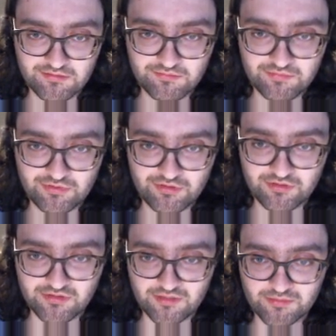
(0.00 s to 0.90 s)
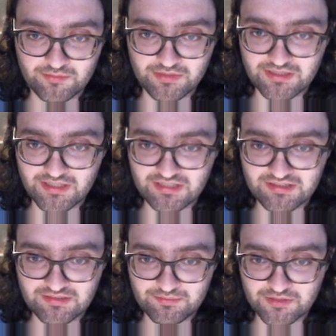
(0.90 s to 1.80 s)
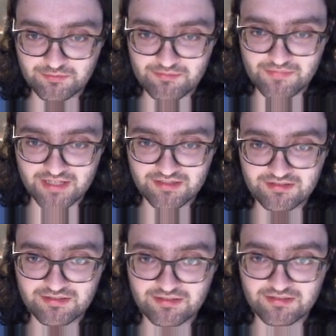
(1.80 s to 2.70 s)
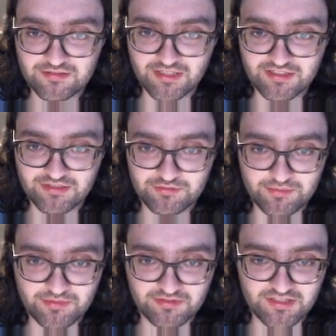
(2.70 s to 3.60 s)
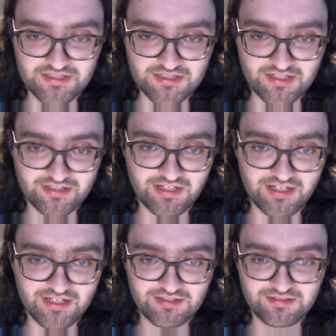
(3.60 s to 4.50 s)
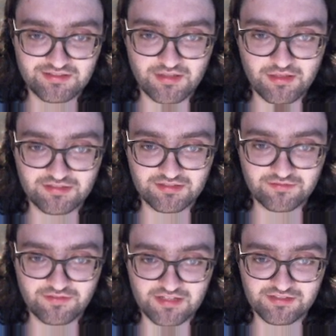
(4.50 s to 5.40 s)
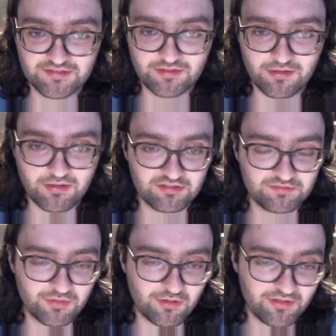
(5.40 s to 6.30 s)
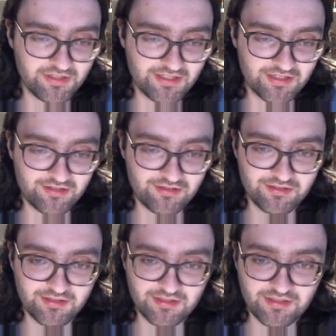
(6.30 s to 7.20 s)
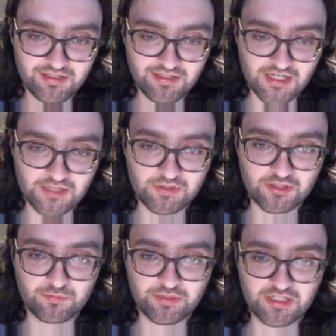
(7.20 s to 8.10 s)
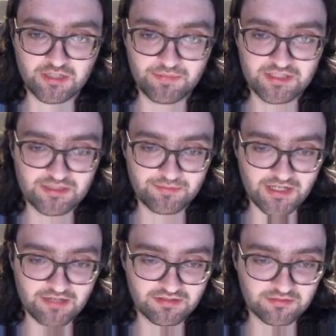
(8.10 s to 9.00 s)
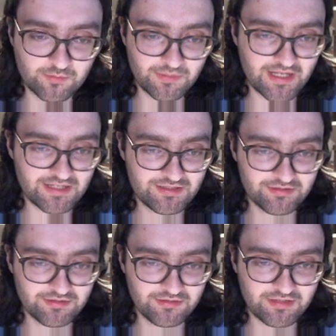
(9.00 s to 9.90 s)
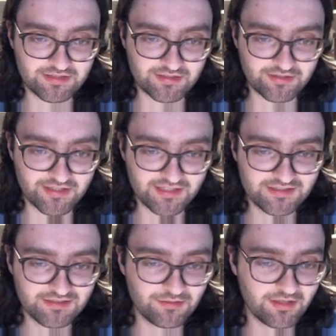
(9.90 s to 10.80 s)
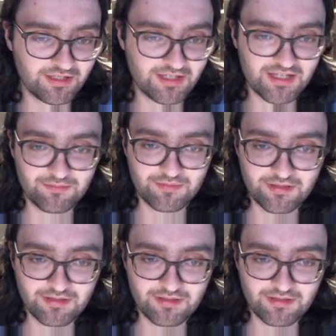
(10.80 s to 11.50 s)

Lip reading: Probably not, but we might try to reposition our knight. This defends this pawn here, and we could bring our bishop out as we plan to, get our knight into the game.